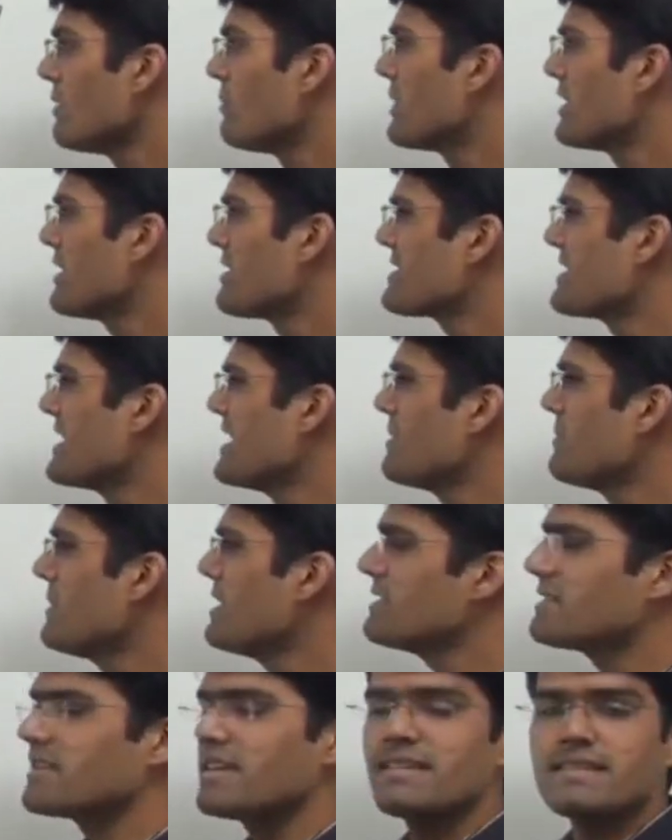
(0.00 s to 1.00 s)
But the
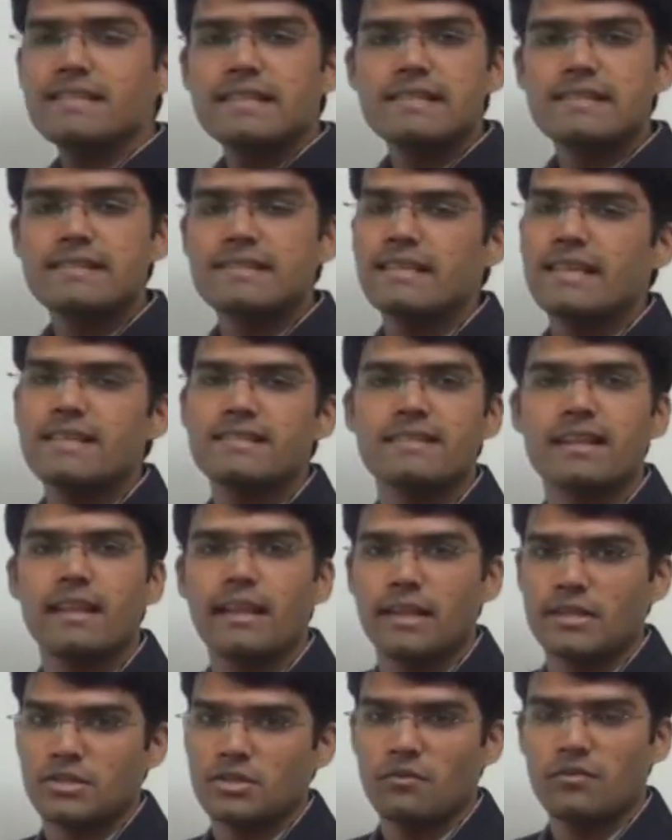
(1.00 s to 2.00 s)
statement says it is less than
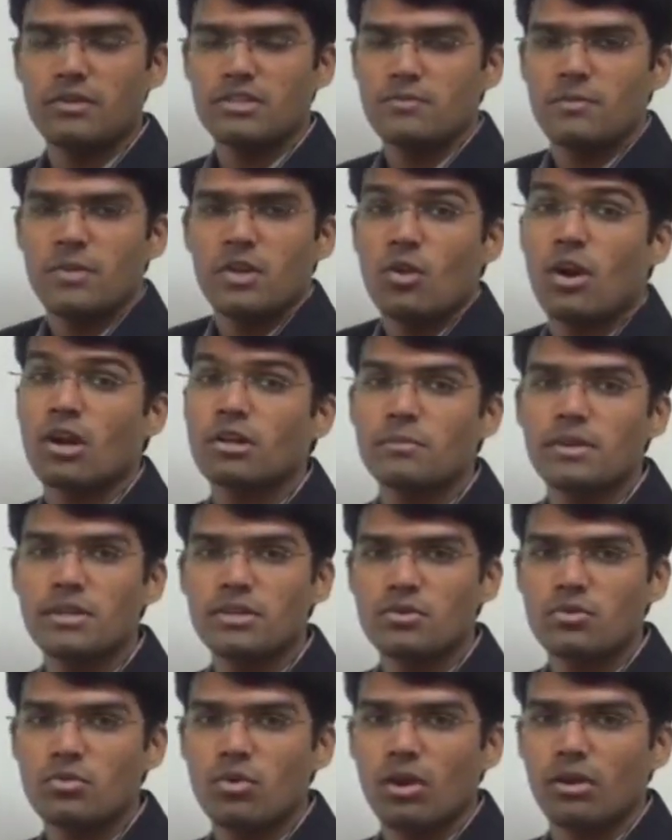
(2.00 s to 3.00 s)
H, which may not
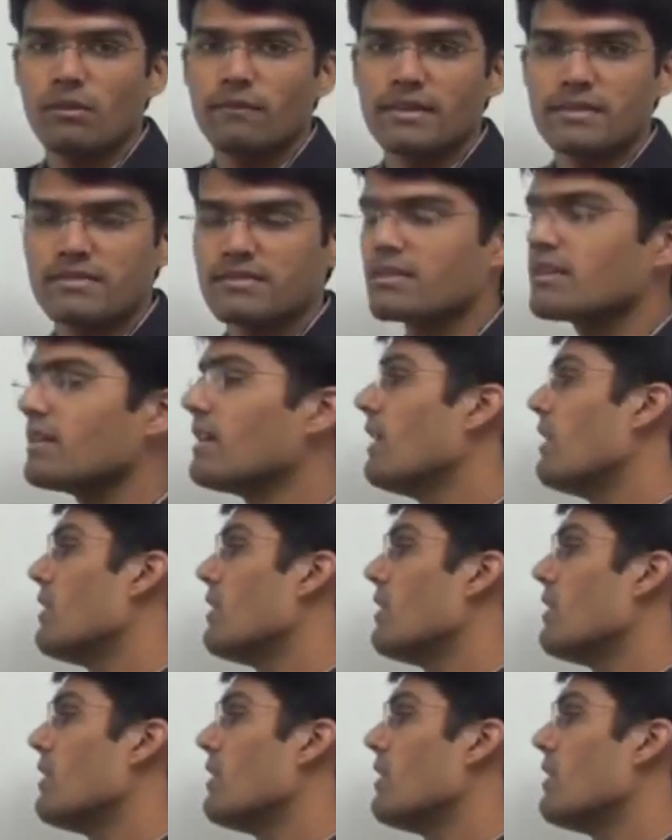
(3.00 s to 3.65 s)
be true always.